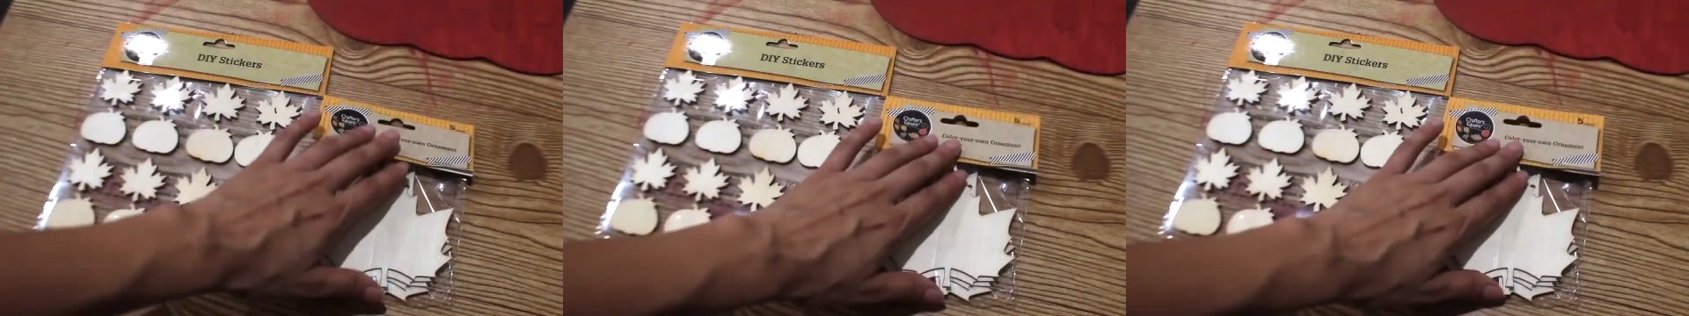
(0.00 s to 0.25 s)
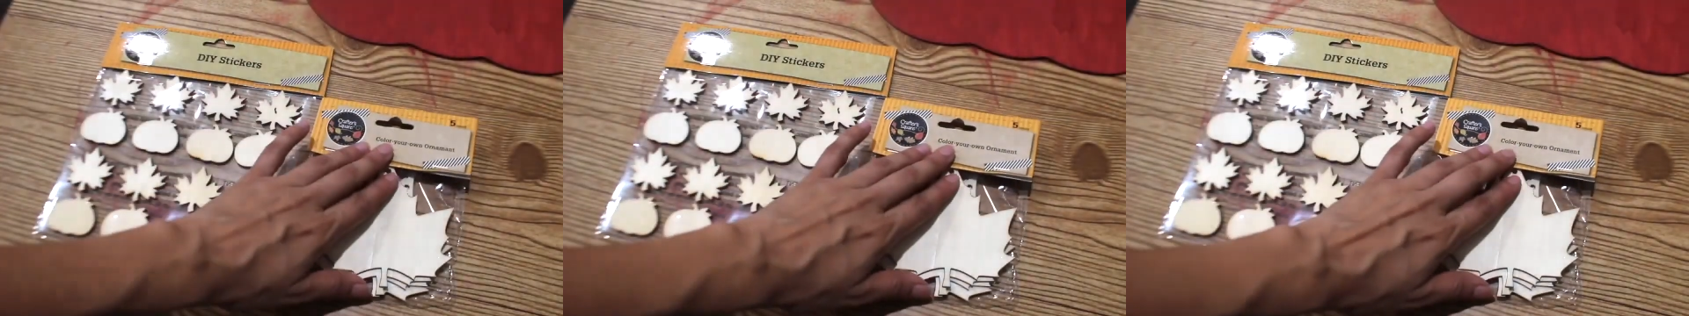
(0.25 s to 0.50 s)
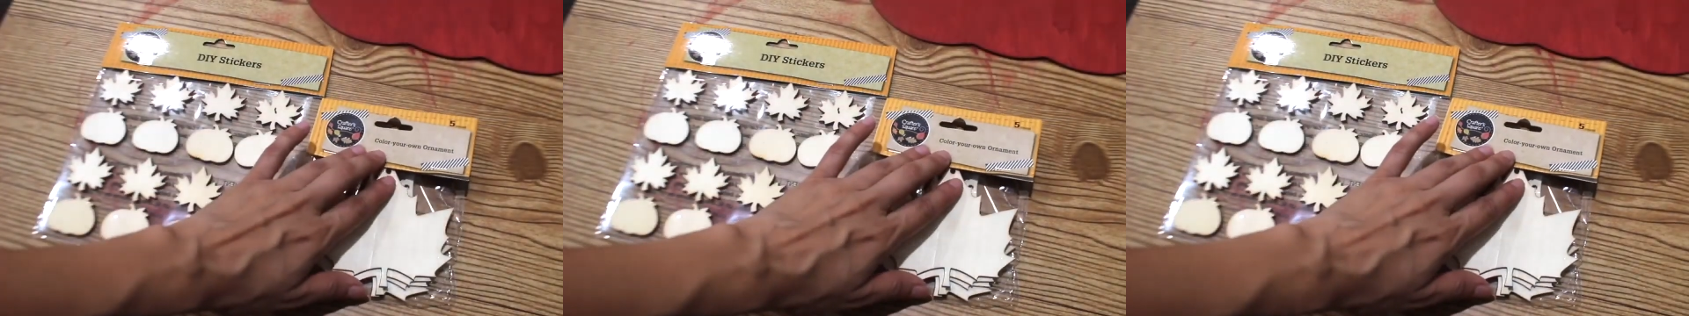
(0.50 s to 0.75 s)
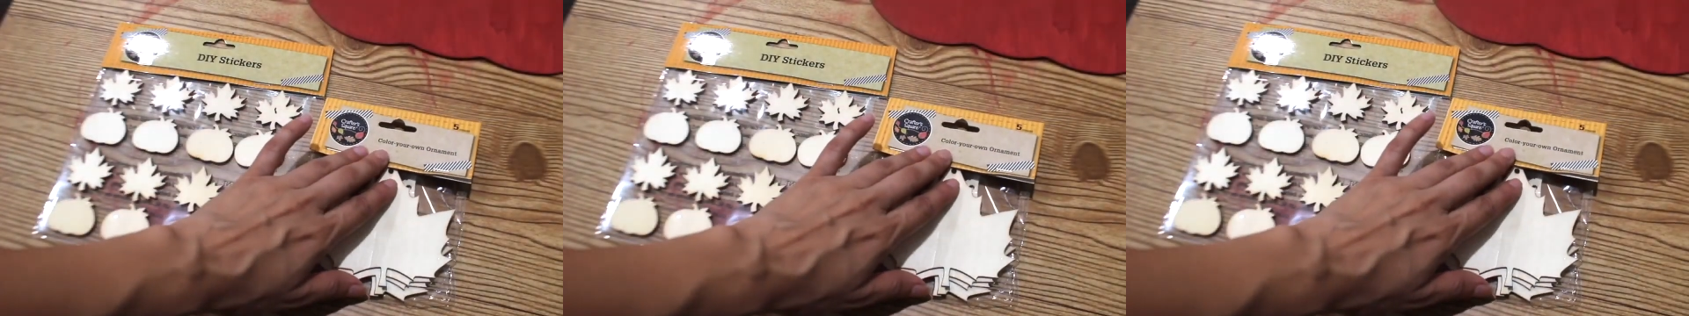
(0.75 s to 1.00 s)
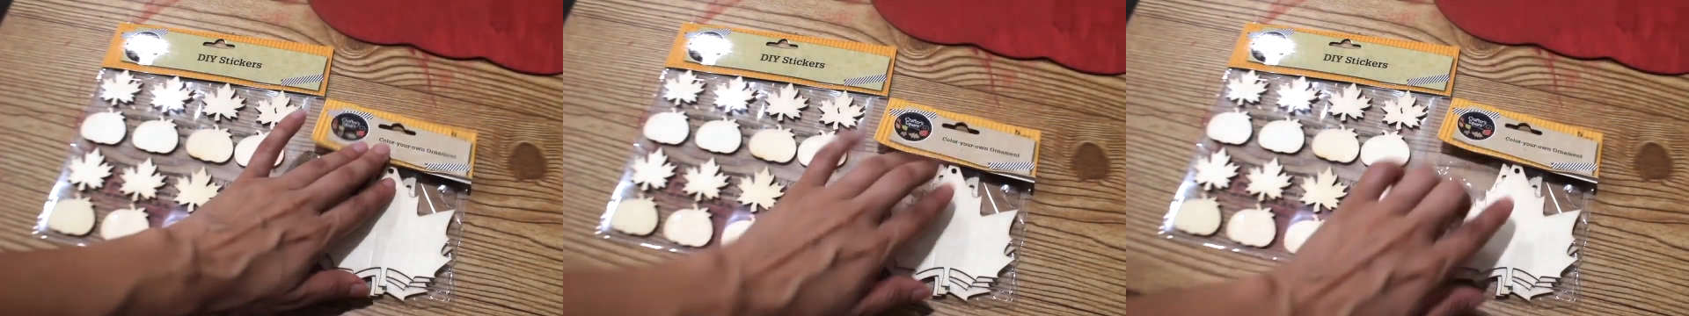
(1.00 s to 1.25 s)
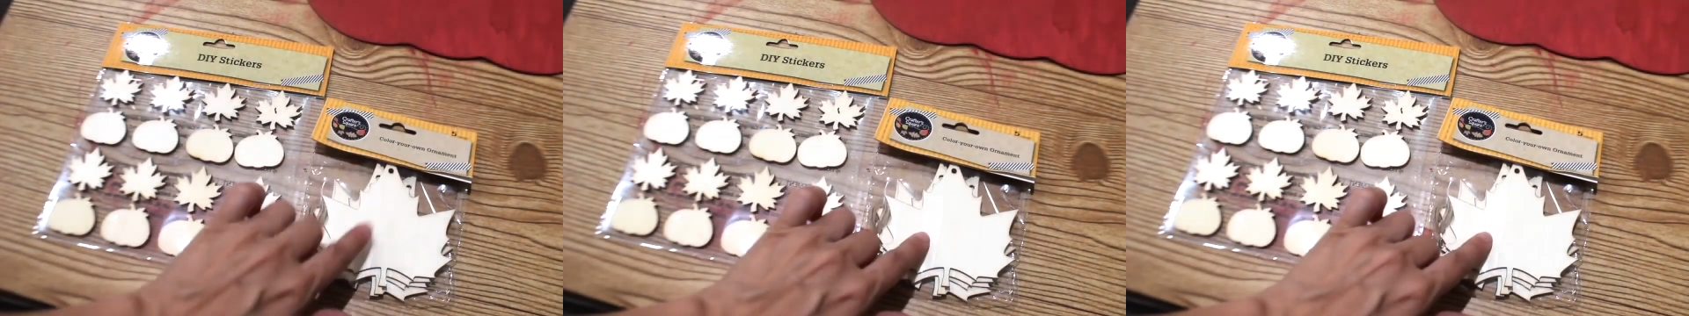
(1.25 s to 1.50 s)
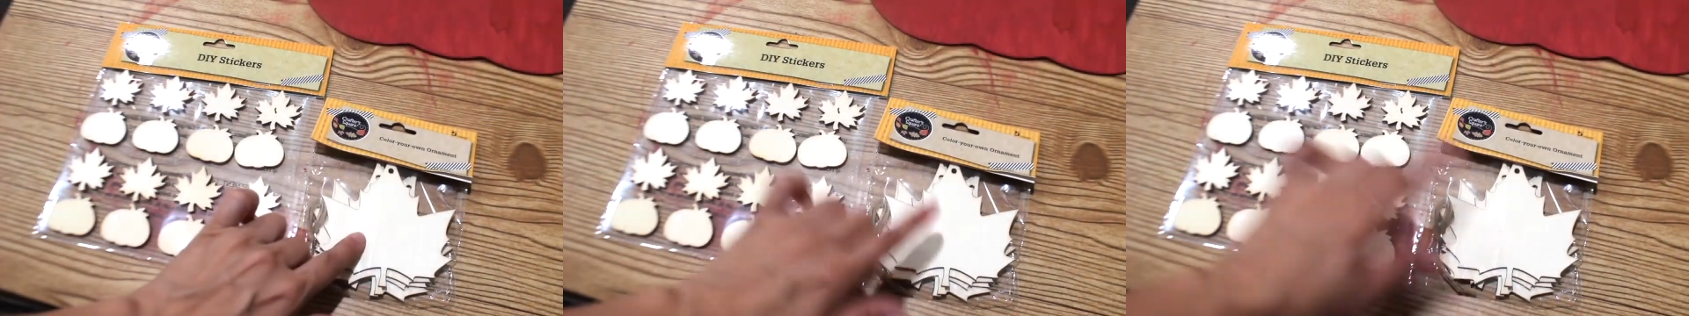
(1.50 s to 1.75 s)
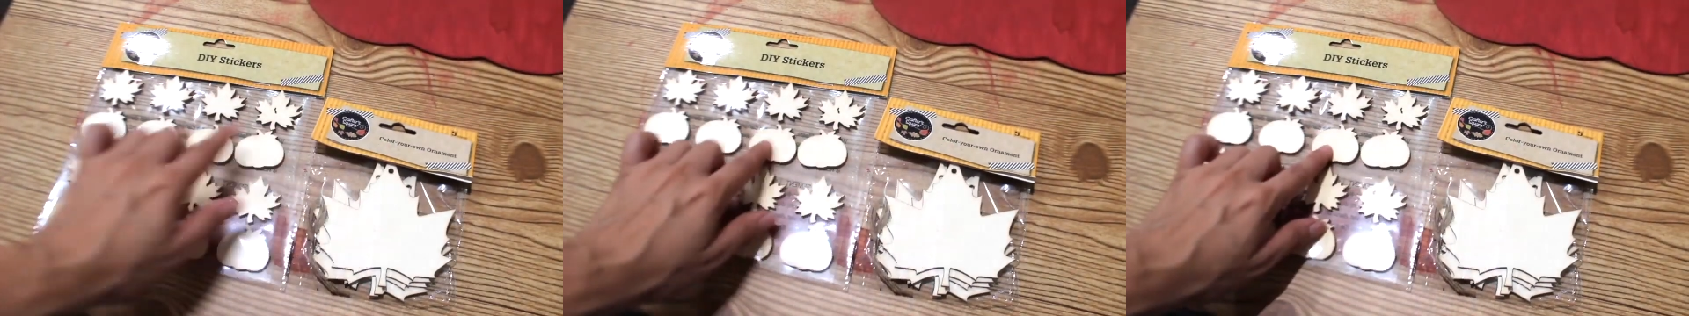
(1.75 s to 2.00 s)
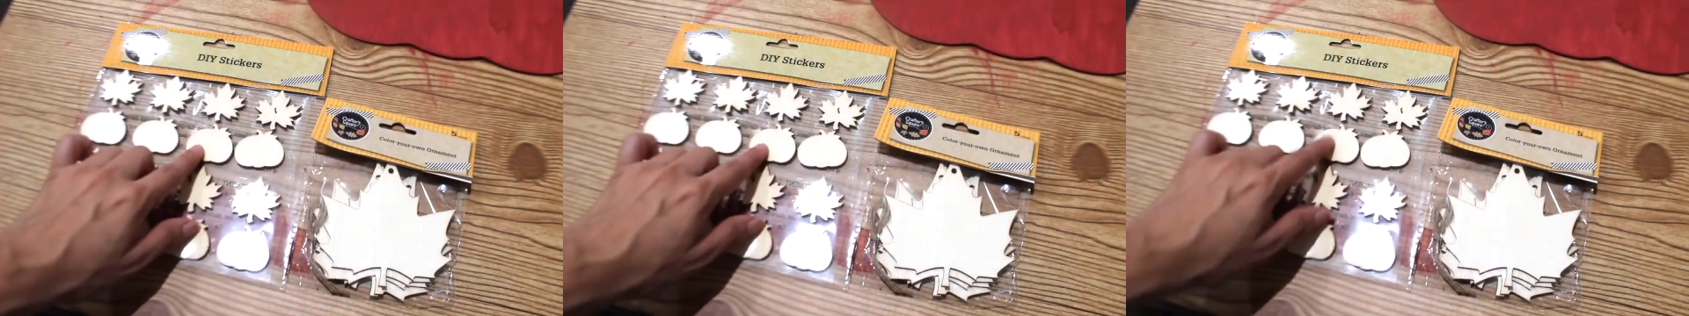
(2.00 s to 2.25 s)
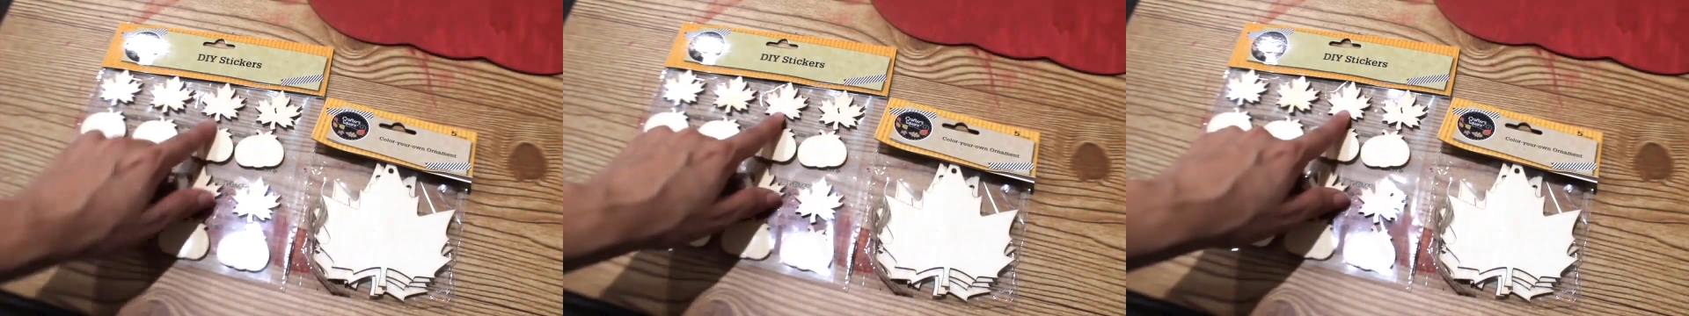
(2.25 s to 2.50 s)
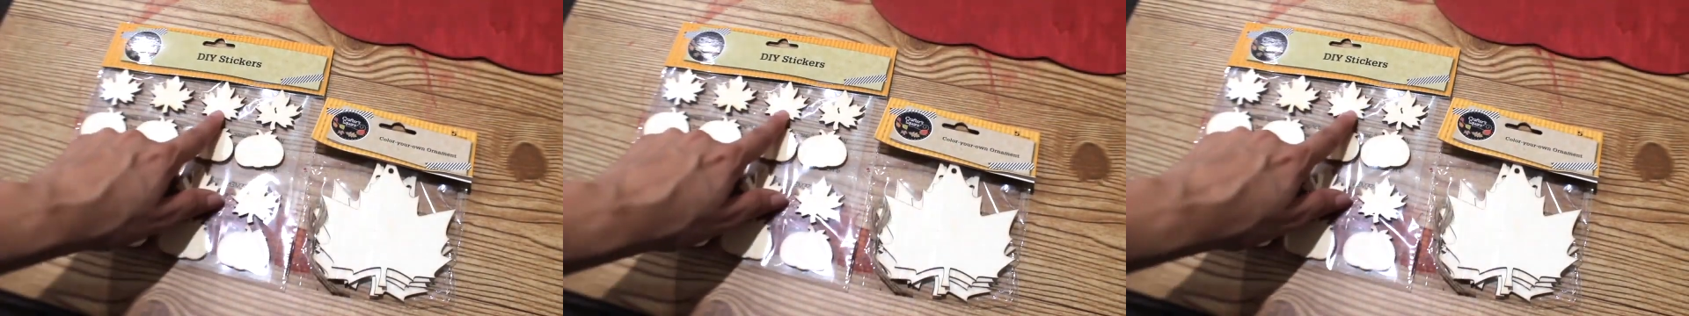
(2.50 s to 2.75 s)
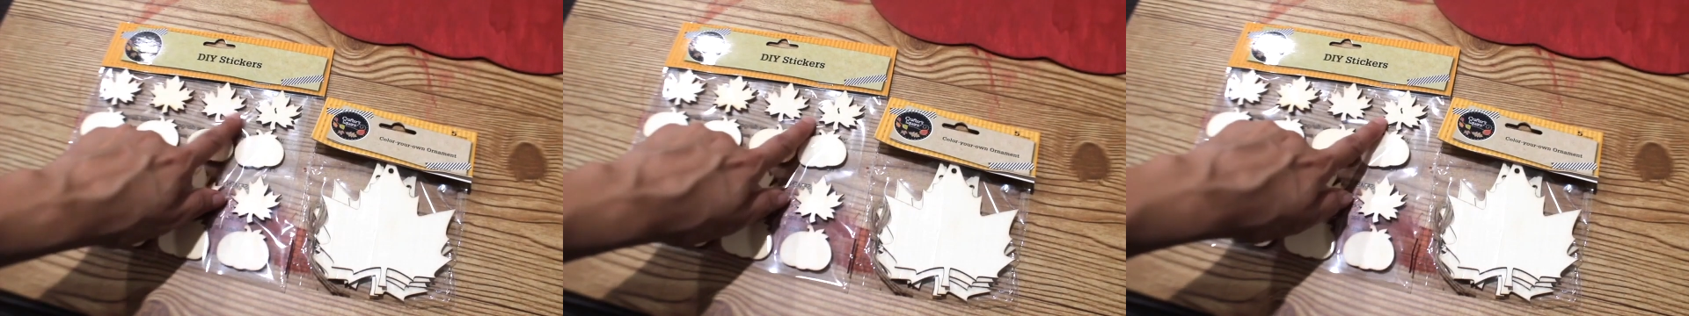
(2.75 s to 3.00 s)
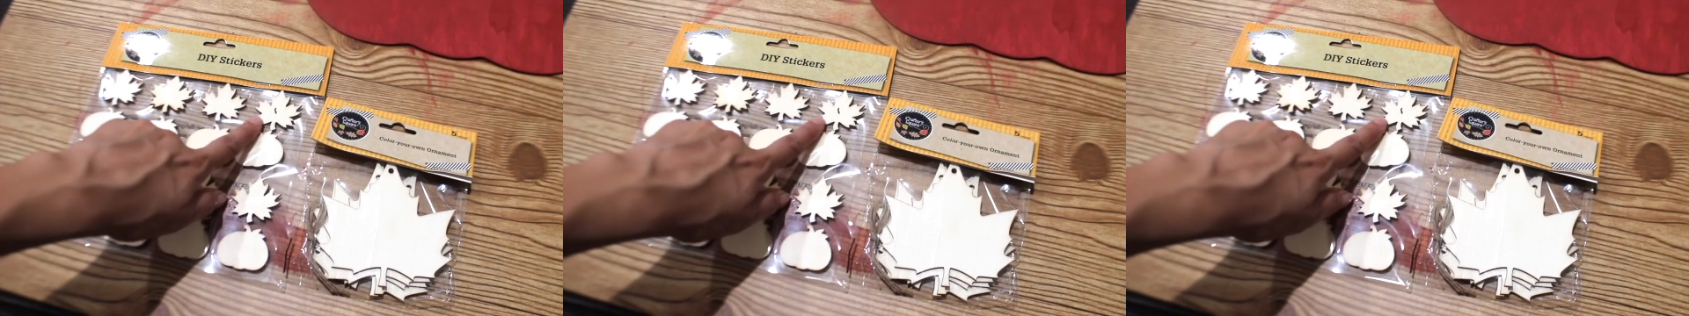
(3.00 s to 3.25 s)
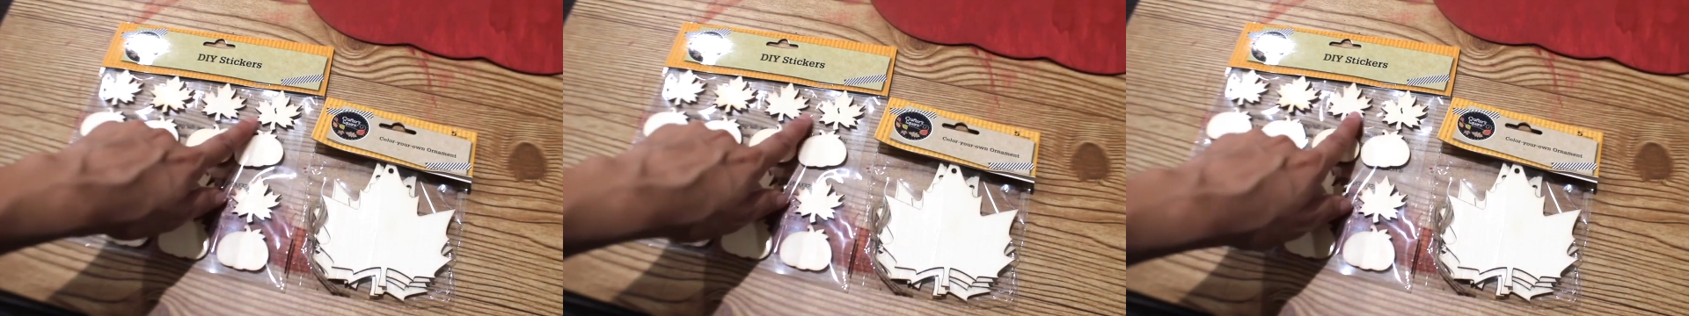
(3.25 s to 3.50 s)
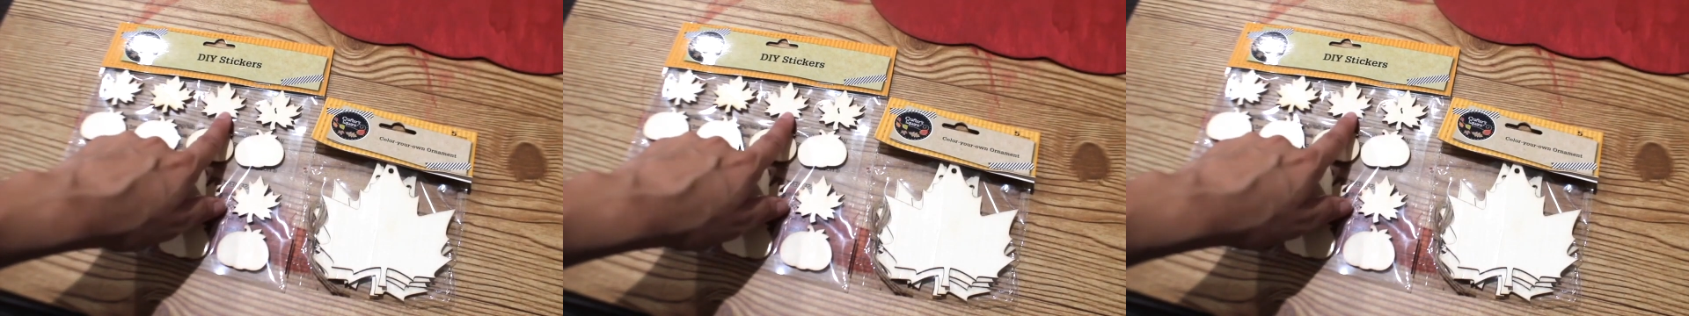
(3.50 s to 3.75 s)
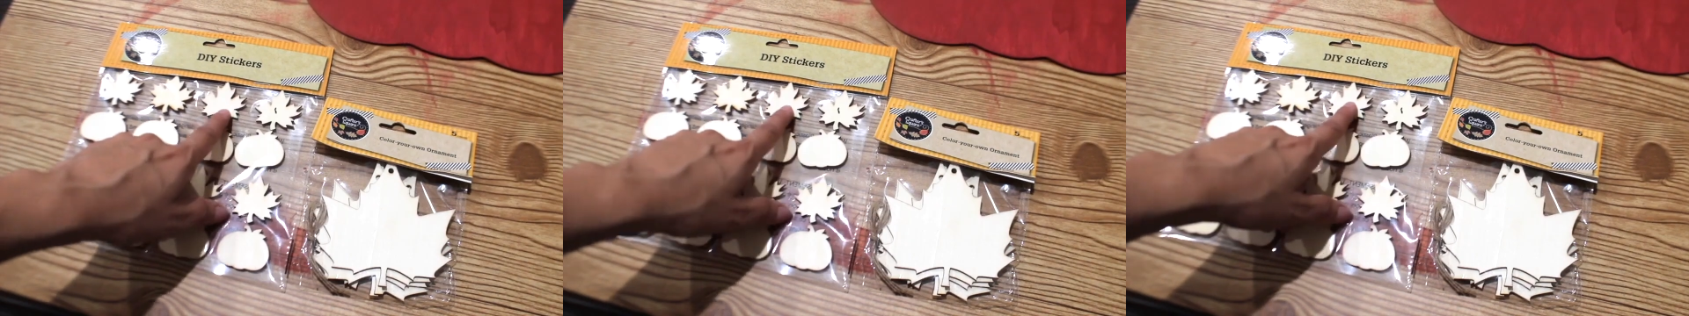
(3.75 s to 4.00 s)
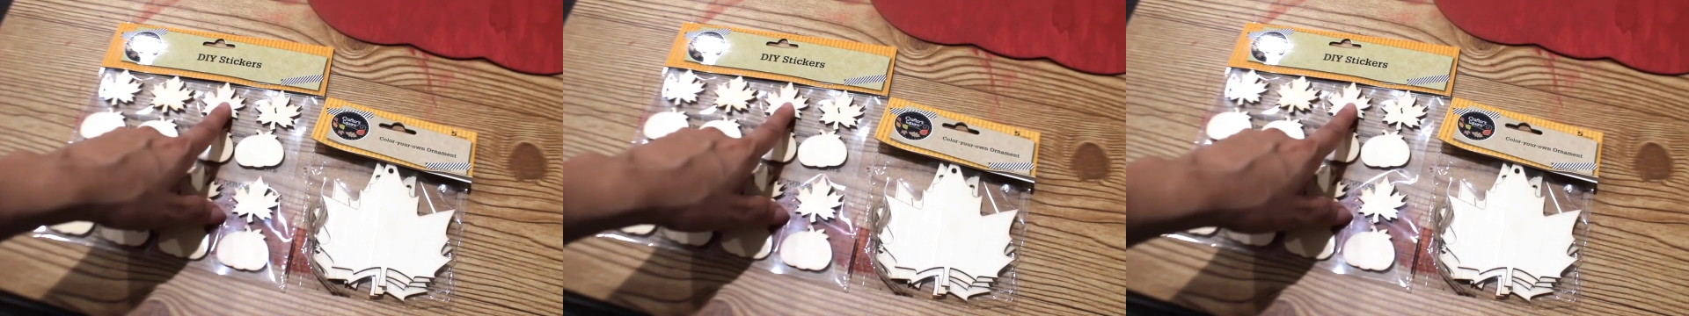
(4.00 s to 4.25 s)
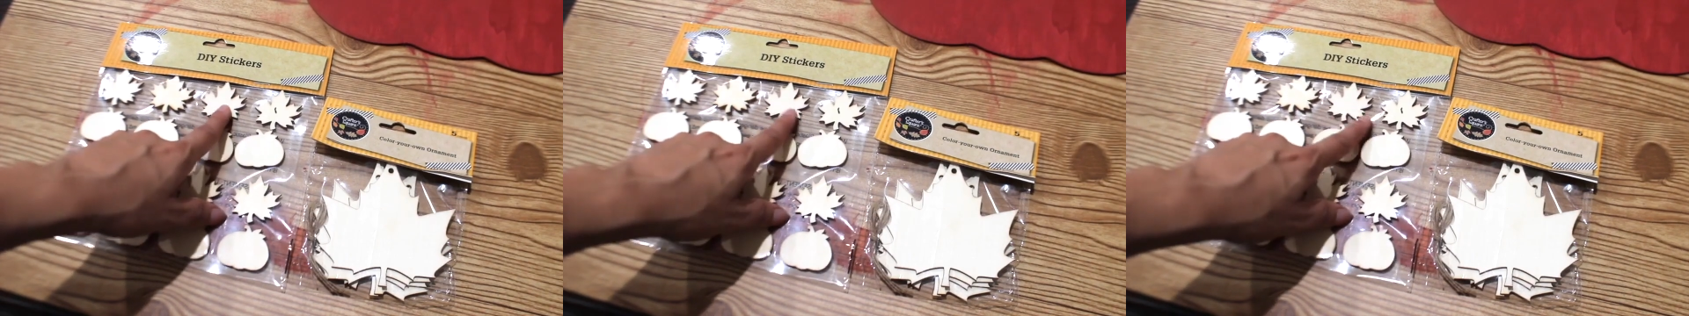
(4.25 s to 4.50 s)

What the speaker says: [unreadable: no face in view]